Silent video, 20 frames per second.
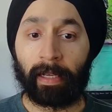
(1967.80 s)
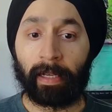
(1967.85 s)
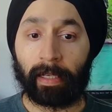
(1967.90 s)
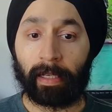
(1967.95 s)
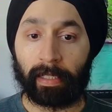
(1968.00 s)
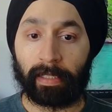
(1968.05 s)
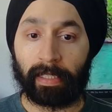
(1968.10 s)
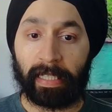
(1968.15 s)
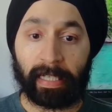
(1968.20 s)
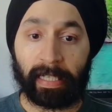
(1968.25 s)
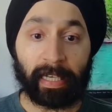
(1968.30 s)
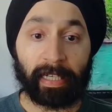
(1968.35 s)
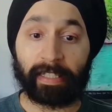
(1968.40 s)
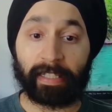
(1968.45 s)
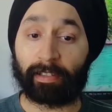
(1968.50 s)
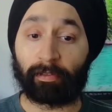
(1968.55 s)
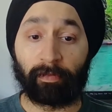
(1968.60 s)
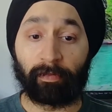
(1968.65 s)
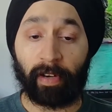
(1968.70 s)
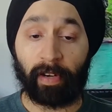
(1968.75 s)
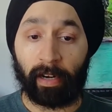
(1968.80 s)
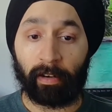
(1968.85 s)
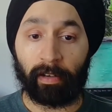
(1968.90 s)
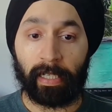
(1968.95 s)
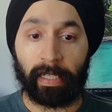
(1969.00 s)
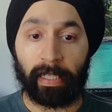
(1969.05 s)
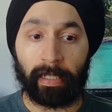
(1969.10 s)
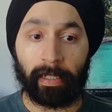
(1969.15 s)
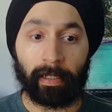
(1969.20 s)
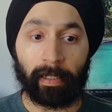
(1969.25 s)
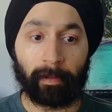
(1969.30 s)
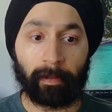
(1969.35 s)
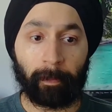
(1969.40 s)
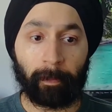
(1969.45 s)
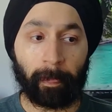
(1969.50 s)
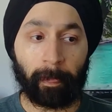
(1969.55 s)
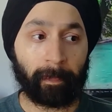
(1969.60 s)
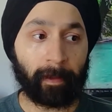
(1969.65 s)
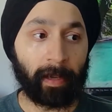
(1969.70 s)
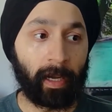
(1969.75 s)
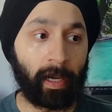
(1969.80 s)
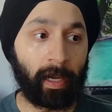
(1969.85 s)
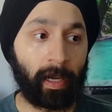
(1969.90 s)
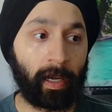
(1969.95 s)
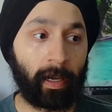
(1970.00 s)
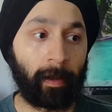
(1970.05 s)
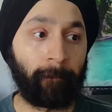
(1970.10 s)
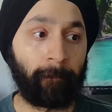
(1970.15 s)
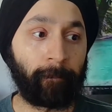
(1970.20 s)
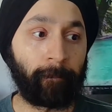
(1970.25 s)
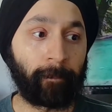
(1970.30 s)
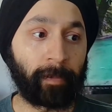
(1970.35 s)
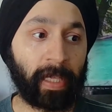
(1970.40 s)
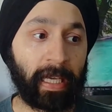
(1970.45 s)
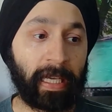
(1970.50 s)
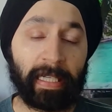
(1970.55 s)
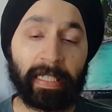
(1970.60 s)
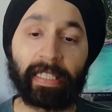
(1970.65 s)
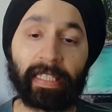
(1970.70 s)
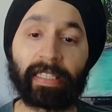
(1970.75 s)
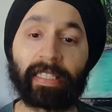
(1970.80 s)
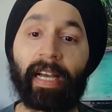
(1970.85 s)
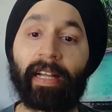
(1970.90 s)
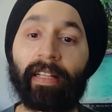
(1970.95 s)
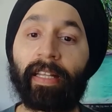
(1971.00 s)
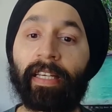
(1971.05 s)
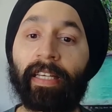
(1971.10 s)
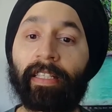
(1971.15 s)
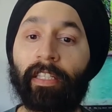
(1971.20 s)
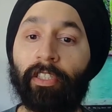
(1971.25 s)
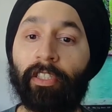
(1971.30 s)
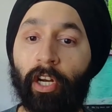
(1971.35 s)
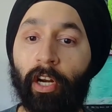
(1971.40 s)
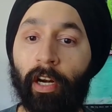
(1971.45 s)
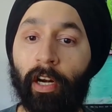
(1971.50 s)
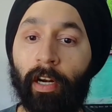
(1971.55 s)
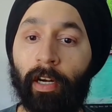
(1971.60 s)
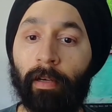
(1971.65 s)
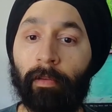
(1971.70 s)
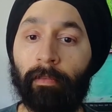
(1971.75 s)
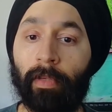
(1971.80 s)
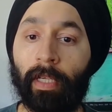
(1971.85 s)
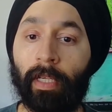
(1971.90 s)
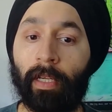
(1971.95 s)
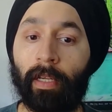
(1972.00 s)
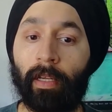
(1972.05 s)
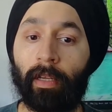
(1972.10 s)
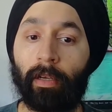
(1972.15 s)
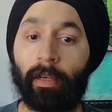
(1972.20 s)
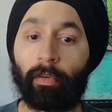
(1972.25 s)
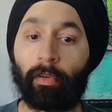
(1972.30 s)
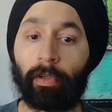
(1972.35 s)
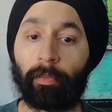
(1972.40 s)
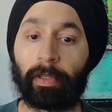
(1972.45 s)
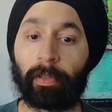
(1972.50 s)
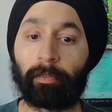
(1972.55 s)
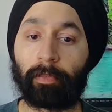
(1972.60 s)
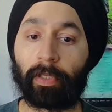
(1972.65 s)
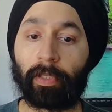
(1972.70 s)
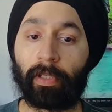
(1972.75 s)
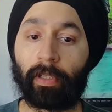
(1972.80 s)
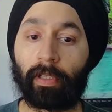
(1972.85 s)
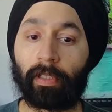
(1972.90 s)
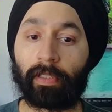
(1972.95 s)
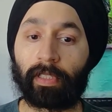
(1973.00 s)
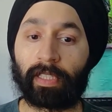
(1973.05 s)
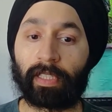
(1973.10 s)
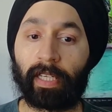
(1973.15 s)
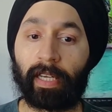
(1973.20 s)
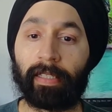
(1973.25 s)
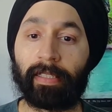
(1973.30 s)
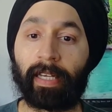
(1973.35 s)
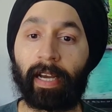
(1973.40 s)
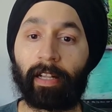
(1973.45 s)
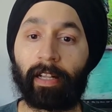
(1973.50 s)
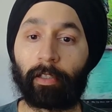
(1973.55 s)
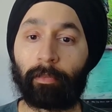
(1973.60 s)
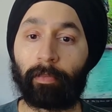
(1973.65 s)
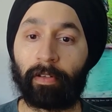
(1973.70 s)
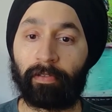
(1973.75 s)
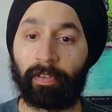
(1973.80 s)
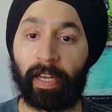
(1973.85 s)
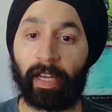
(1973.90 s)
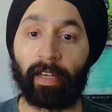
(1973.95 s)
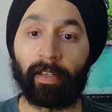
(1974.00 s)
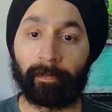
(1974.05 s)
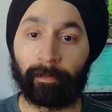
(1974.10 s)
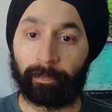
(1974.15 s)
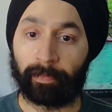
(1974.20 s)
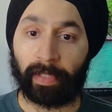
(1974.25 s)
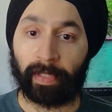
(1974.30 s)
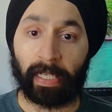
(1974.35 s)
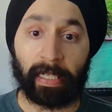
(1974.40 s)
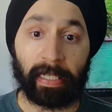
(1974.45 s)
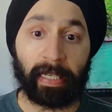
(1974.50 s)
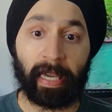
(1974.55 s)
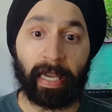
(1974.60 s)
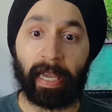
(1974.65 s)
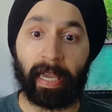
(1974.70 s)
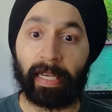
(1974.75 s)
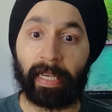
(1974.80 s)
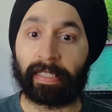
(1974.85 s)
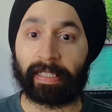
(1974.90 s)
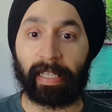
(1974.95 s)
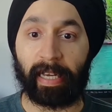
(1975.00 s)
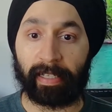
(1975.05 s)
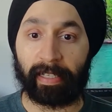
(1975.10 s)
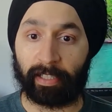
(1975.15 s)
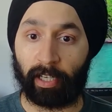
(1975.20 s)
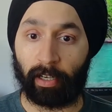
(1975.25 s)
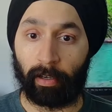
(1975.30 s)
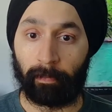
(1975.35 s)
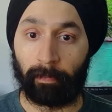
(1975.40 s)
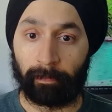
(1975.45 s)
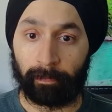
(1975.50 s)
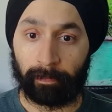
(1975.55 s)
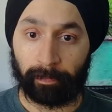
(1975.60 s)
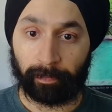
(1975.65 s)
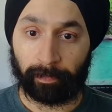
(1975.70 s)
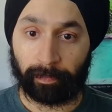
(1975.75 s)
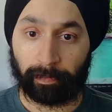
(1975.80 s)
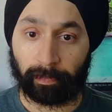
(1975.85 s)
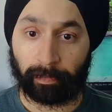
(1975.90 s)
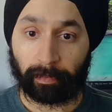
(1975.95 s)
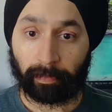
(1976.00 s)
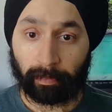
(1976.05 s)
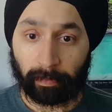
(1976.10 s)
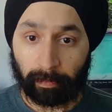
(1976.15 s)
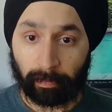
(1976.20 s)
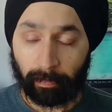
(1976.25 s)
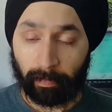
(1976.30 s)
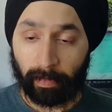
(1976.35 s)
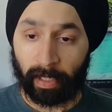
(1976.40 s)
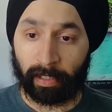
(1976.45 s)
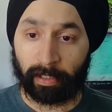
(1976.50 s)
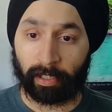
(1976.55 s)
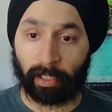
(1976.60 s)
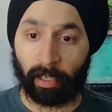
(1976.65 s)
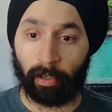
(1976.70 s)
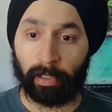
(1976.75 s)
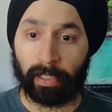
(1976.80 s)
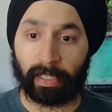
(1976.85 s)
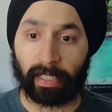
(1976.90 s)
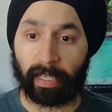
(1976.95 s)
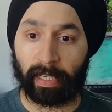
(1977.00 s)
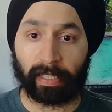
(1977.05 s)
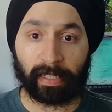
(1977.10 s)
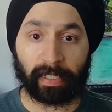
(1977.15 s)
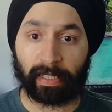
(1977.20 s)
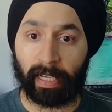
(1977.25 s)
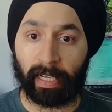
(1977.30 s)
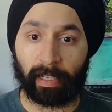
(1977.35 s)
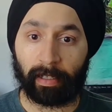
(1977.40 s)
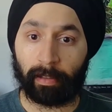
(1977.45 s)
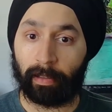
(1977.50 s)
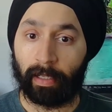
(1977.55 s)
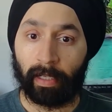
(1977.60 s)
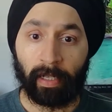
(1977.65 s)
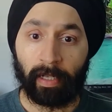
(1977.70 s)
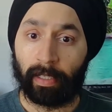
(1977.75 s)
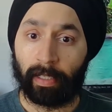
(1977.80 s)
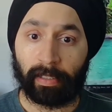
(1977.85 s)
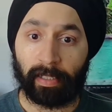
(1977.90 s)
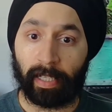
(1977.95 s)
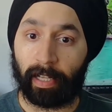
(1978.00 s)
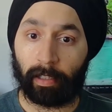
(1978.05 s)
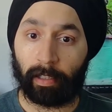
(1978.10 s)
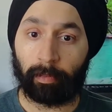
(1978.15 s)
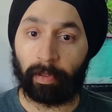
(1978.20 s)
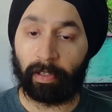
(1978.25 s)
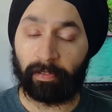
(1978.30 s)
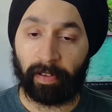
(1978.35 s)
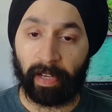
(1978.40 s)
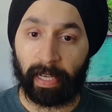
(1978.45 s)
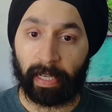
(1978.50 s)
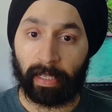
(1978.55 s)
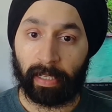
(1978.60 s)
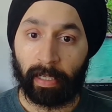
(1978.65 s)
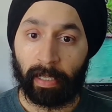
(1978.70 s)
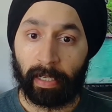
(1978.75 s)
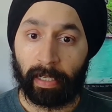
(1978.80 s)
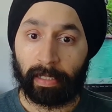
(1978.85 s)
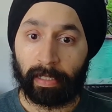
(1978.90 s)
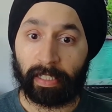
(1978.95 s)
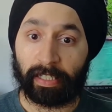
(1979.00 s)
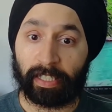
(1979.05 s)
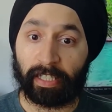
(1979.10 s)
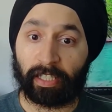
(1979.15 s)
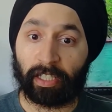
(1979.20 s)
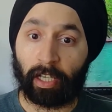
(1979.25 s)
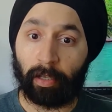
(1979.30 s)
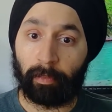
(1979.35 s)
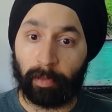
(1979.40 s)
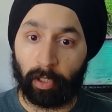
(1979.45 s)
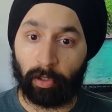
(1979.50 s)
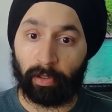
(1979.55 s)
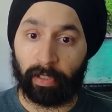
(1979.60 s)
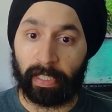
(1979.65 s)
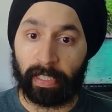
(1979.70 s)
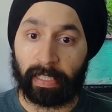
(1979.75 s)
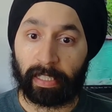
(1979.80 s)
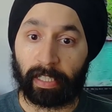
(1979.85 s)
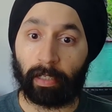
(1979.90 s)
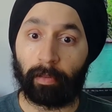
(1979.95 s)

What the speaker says: because he gets very, he does not like the term when people say dollar buffet. He hates that term. So he's like, it's not a dollar buffet. This is community